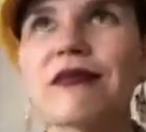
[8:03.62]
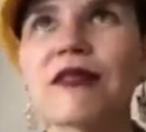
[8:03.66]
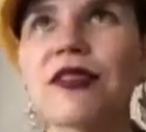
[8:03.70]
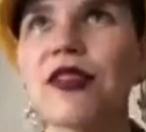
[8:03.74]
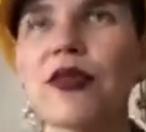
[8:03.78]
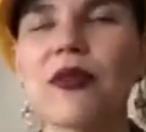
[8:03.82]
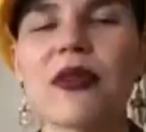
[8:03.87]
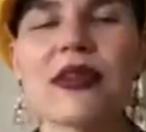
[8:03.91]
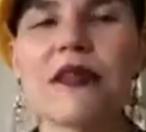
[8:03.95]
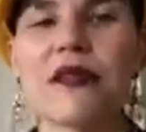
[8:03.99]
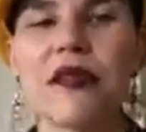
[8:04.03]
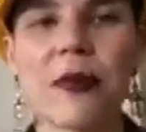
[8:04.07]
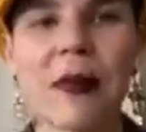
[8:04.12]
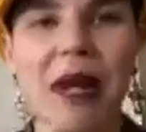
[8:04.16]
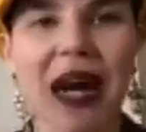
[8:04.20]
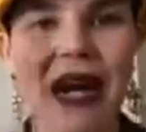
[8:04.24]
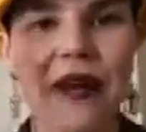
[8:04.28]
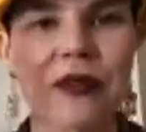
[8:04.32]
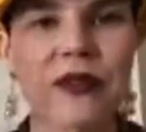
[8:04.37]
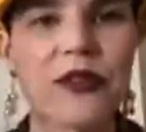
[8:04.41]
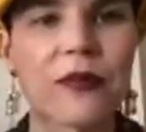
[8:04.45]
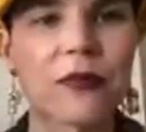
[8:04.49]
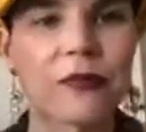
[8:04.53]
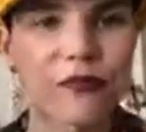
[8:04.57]
3 for
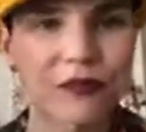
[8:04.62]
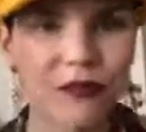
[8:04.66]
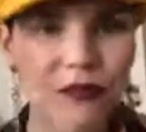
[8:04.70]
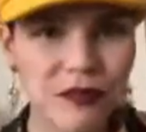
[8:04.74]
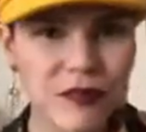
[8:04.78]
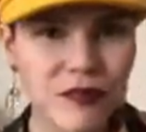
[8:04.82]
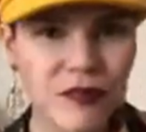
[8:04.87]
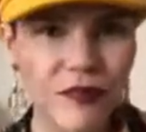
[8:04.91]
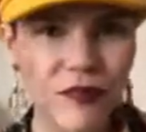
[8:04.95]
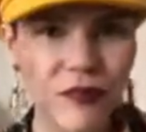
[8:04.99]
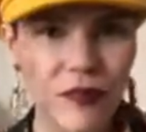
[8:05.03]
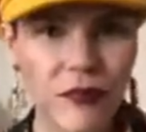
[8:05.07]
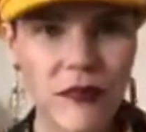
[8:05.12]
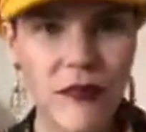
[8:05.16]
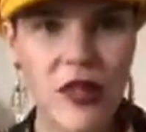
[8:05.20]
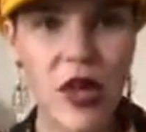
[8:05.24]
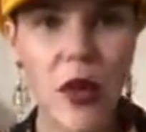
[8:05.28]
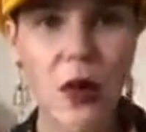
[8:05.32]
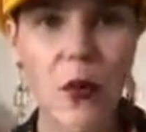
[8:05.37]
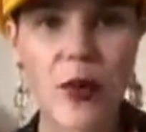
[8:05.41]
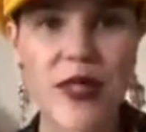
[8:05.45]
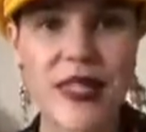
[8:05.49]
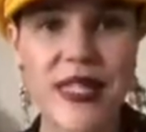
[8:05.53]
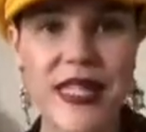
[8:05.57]
£1
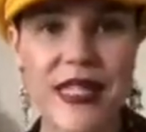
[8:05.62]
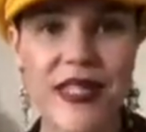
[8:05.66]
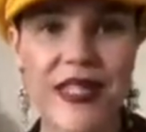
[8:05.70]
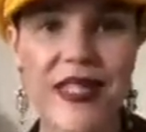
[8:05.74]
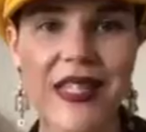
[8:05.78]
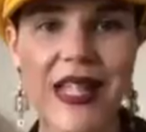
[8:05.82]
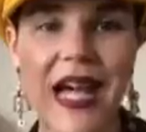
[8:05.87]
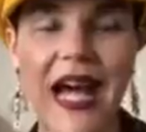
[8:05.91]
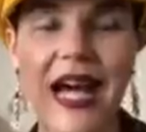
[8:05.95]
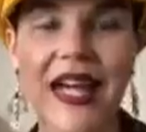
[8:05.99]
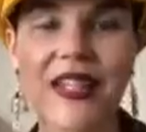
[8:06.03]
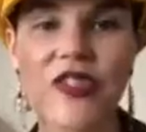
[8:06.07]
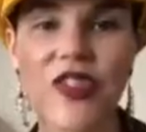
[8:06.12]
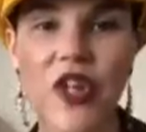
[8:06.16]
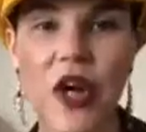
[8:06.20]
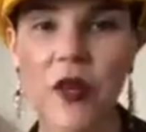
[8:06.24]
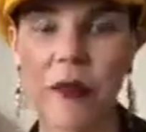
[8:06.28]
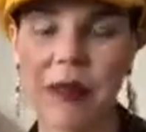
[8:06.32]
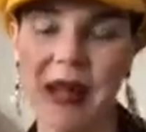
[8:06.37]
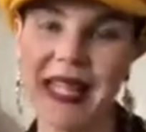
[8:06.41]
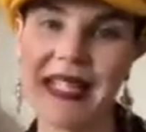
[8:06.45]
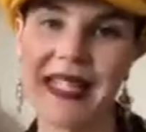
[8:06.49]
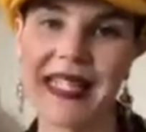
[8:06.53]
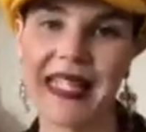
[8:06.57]
was this
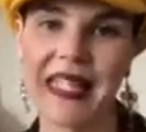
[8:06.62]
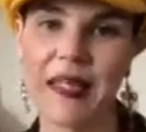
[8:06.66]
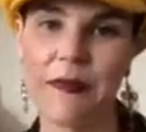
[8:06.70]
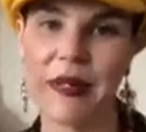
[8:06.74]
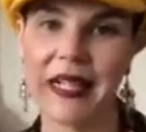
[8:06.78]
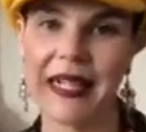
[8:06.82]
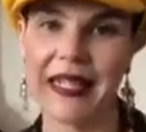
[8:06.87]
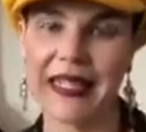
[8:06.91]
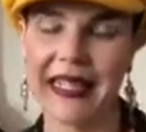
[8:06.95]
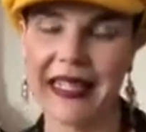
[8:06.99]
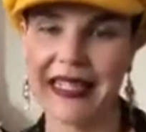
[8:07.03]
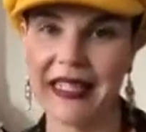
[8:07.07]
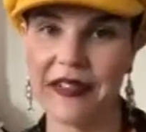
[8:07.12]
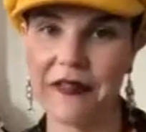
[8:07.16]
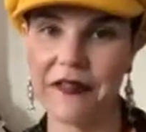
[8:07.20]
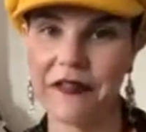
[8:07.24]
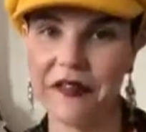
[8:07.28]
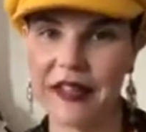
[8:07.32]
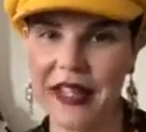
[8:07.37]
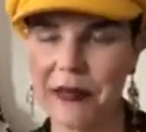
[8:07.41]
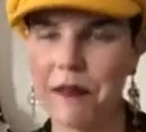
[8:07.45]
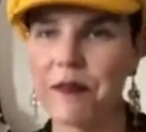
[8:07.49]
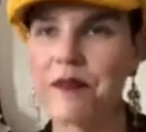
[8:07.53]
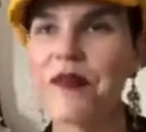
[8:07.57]
Dark Places by Gillian
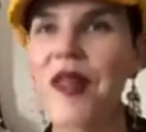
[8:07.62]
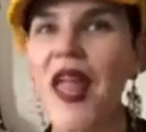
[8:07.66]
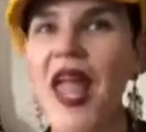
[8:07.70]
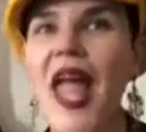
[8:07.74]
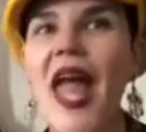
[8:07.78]
Flynn.